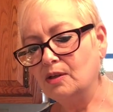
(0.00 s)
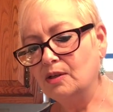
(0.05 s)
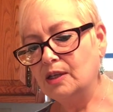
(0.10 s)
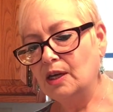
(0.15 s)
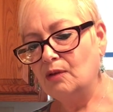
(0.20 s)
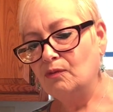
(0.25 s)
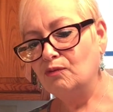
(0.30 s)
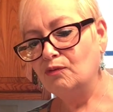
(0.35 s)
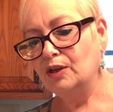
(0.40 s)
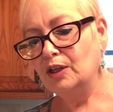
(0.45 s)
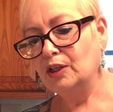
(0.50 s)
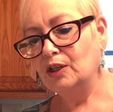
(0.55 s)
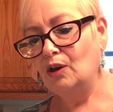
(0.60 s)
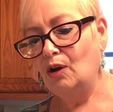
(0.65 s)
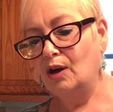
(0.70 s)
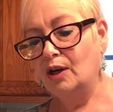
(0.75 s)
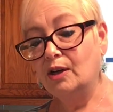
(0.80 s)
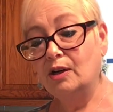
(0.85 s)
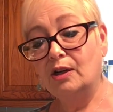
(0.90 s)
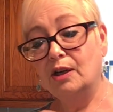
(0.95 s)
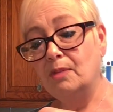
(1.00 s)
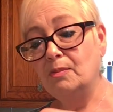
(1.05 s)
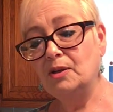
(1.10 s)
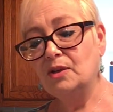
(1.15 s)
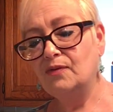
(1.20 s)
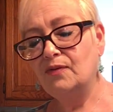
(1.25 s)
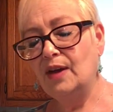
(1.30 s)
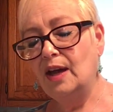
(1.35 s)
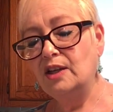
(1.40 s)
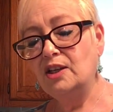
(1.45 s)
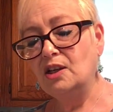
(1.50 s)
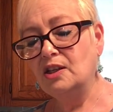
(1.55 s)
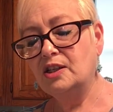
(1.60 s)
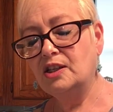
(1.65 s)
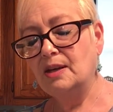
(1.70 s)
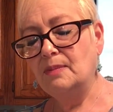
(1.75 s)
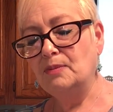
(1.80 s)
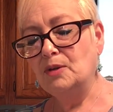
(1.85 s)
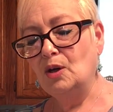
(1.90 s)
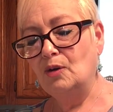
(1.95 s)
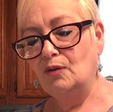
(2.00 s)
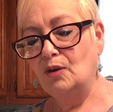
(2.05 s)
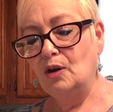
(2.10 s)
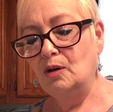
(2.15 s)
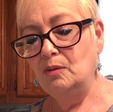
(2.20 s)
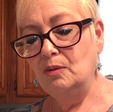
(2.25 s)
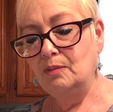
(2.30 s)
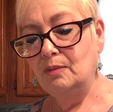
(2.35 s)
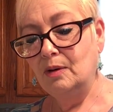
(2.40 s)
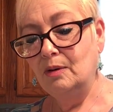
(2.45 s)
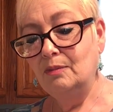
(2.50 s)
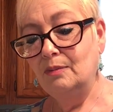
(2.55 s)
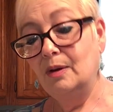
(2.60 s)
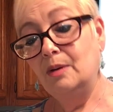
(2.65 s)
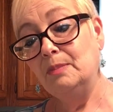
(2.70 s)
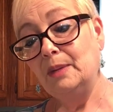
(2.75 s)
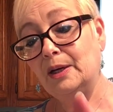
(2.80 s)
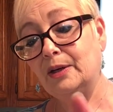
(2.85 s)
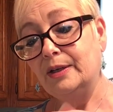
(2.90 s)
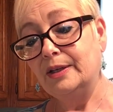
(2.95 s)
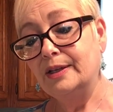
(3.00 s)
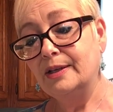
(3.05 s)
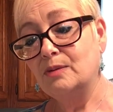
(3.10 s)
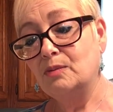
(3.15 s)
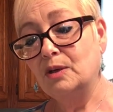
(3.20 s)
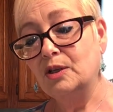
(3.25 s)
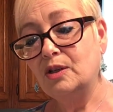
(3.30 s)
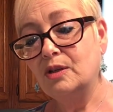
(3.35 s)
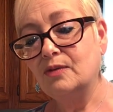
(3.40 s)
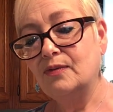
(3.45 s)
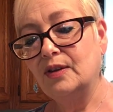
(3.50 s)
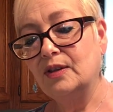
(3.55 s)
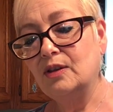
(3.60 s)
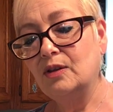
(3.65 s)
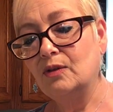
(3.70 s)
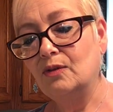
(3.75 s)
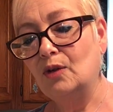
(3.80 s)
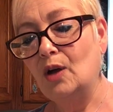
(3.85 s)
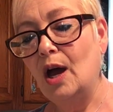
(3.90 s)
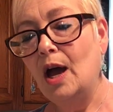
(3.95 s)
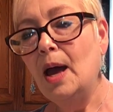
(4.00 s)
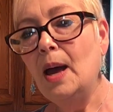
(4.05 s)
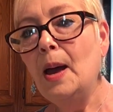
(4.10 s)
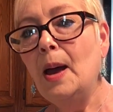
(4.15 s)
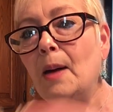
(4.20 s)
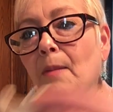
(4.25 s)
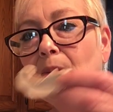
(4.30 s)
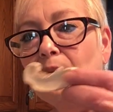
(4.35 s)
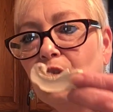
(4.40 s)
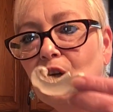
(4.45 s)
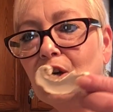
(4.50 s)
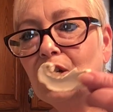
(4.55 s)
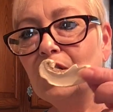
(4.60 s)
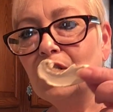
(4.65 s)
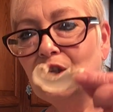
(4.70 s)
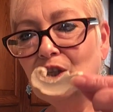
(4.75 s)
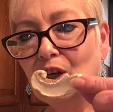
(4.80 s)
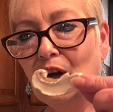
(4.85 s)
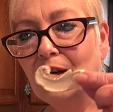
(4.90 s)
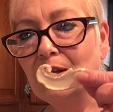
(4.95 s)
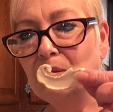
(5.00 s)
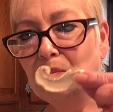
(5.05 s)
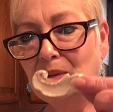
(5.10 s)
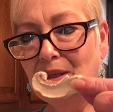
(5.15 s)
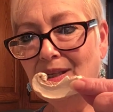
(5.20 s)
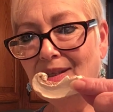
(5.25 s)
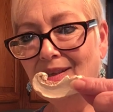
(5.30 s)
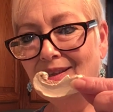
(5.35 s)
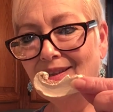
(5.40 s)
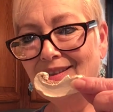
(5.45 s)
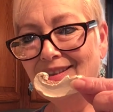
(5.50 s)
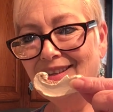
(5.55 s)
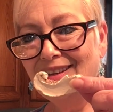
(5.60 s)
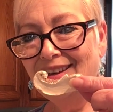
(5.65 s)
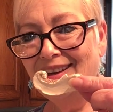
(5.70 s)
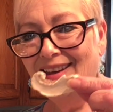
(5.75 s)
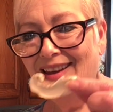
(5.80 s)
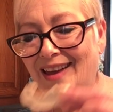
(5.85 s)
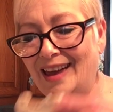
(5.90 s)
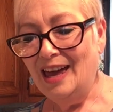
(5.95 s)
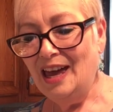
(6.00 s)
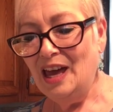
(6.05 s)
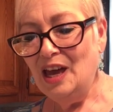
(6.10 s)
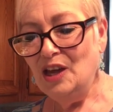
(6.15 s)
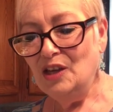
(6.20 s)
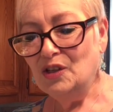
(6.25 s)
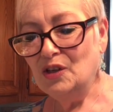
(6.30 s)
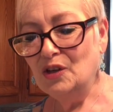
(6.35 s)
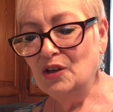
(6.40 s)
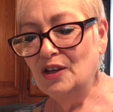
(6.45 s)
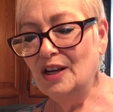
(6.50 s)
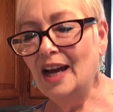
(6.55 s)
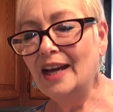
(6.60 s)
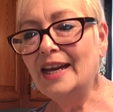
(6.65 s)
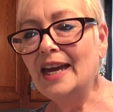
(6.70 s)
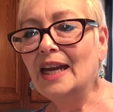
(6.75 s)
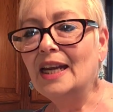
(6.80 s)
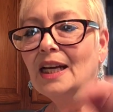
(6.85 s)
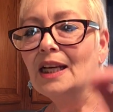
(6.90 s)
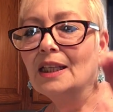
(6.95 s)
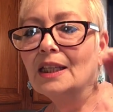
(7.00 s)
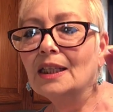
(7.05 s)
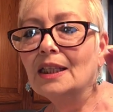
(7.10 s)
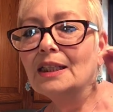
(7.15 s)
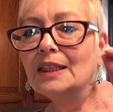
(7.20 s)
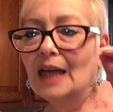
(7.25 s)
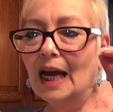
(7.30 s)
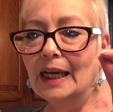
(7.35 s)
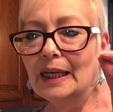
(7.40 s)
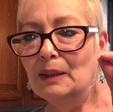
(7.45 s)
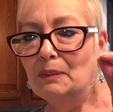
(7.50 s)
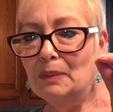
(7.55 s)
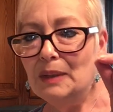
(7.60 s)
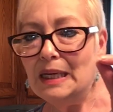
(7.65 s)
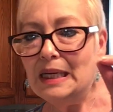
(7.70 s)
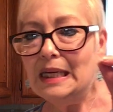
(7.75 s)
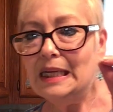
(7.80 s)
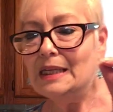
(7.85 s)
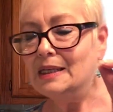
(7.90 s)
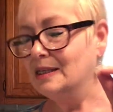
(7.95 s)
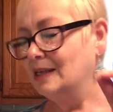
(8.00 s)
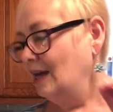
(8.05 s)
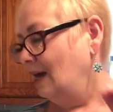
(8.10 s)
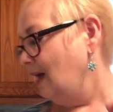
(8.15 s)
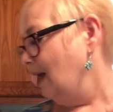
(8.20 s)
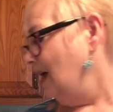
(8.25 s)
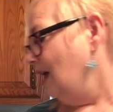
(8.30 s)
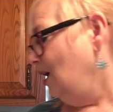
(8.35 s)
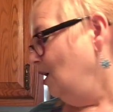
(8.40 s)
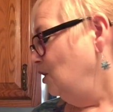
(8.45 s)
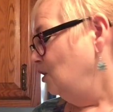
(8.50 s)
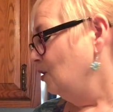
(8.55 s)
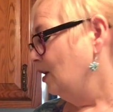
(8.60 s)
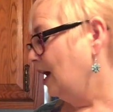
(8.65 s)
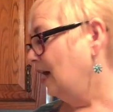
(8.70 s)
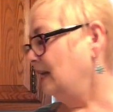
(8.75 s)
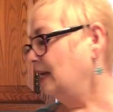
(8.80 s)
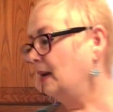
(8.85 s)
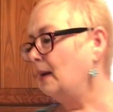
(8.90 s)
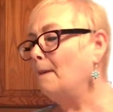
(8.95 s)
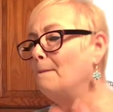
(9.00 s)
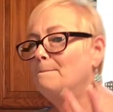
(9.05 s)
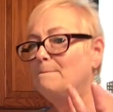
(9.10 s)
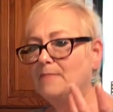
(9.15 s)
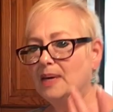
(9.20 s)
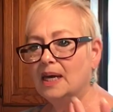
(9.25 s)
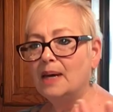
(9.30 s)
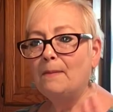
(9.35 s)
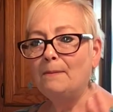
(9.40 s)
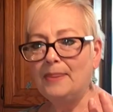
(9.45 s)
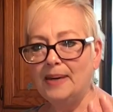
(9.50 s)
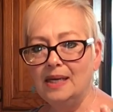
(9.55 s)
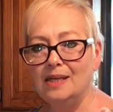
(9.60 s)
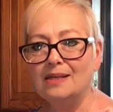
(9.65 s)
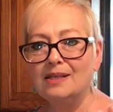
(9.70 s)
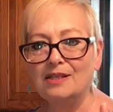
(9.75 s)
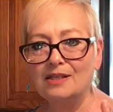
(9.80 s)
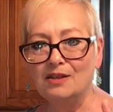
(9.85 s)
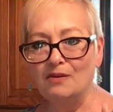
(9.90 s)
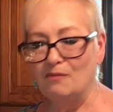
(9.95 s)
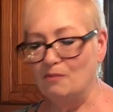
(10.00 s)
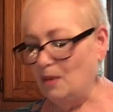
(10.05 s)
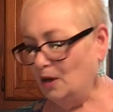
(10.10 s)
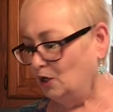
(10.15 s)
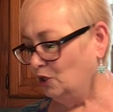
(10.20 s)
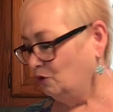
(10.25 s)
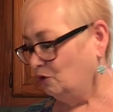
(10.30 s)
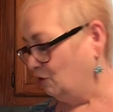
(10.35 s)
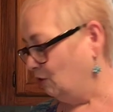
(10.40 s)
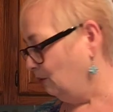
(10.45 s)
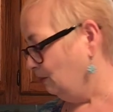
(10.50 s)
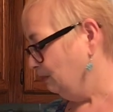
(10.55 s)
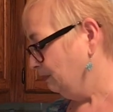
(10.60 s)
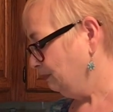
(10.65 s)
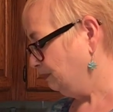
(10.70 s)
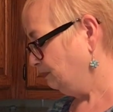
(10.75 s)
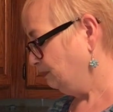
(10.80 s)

because they really are good. I almost, I just tipped over. Oh, oh my goodness, one just fell to the floor. But look at the size pieces. So you're not getting a little tiny piece. You're getting big pieces of mushroom.